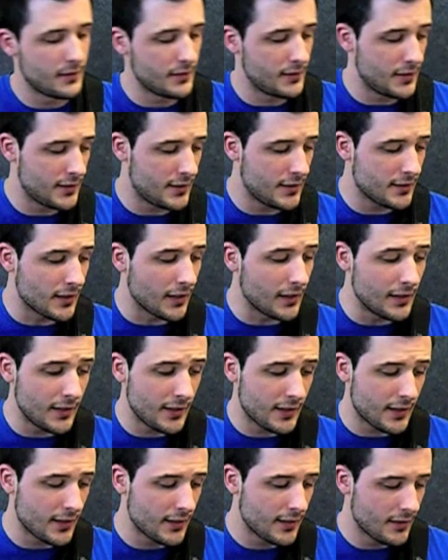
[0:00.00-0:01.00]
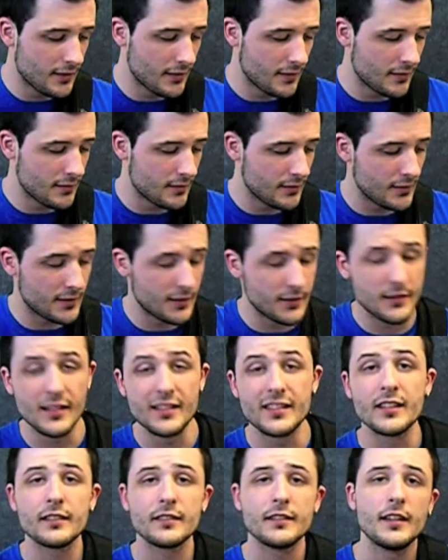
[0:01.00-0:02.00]
this is the lick this is the
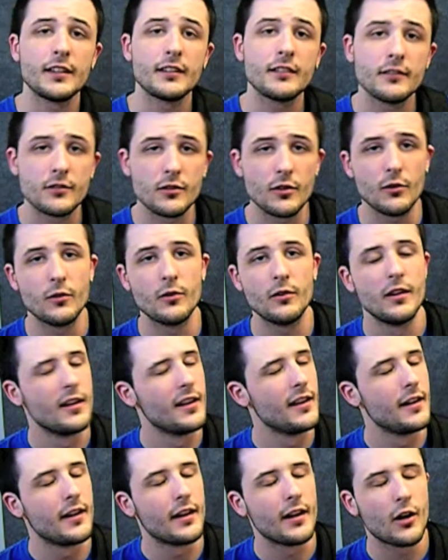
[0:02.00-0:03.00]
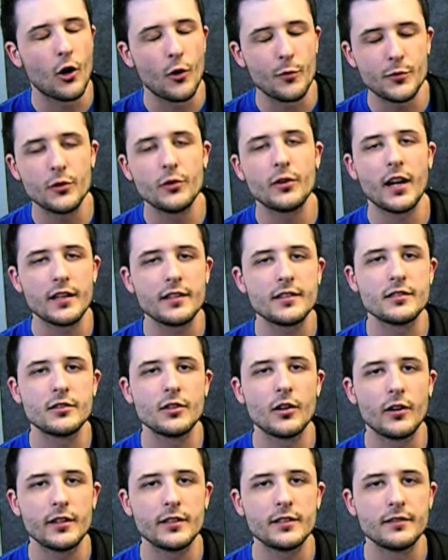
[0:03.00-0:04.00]
technique so hope you guys
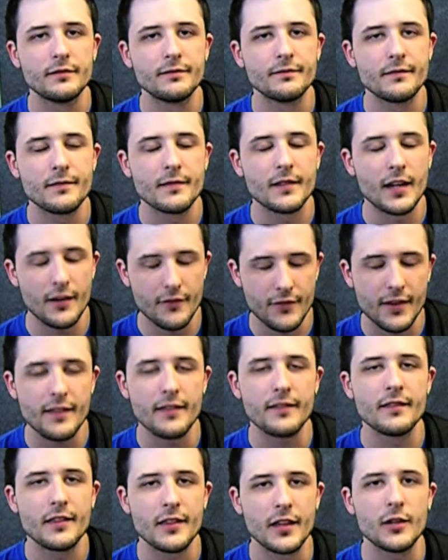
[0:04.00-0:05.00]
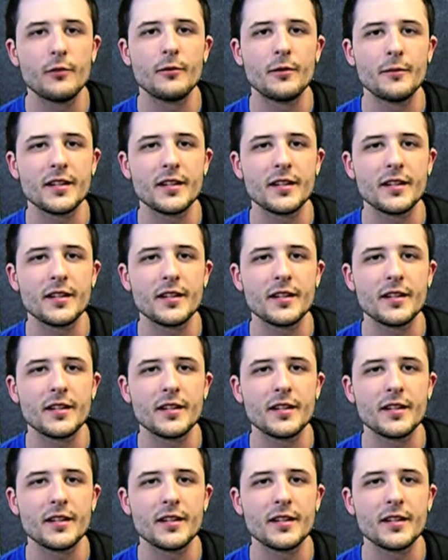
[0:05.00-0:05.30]
enjoyed have fun thank you very